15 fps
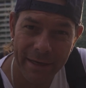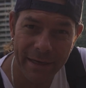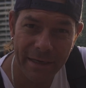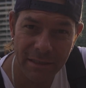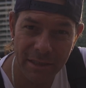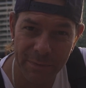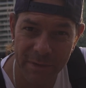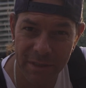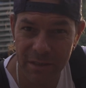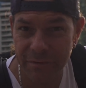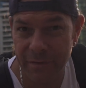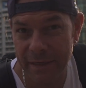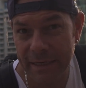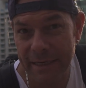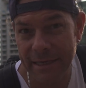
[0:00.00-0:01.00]
and
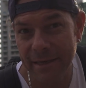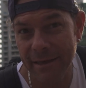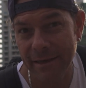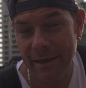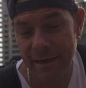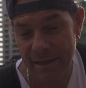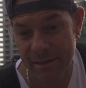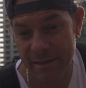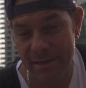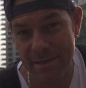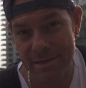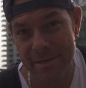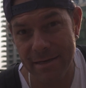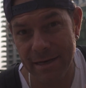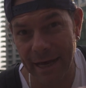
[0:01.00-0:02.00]
specifically
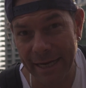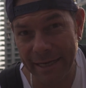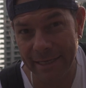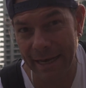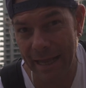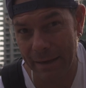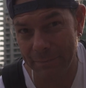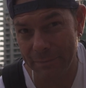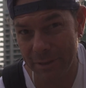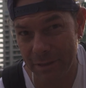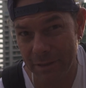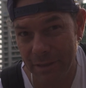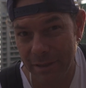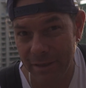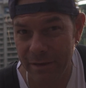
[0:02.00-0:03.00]
the night-lapse